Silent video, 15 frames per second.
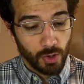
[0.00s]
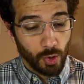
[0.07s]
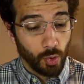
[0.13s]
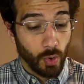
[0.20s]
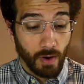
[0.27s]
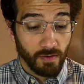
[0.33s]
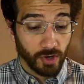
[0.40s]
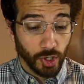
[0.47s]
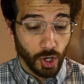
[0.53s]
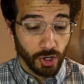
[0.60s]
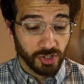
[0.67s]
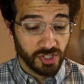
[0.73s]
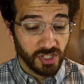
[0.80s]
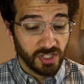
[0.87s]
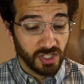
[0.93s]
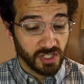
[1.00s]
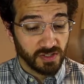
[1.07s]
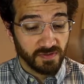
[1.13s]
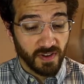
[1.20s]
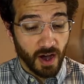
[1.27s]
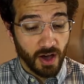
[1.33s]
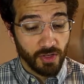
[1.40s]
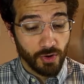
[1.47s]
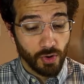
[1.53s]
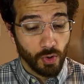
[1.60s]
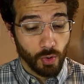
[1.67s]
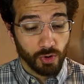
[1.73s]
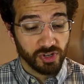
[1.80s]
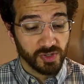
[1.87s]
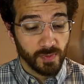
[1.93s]
Whoever curses his father
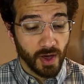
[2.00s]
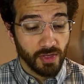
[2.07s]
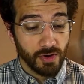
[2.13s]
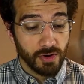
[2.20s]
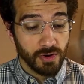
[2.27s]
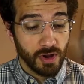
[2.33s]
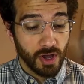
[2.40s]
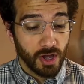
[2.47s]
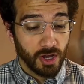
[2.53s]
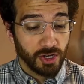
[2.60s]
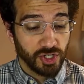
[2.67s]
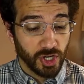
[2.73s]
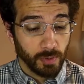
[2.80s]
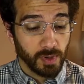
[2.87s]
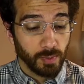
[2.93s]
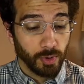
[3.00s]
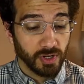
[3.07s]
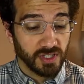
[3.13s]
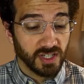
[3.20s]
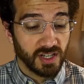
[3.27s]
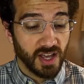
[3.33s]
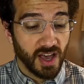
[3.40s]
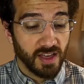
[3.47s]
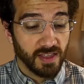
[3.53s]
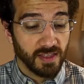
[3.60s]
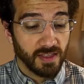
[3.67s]
or his mother shall be put to death.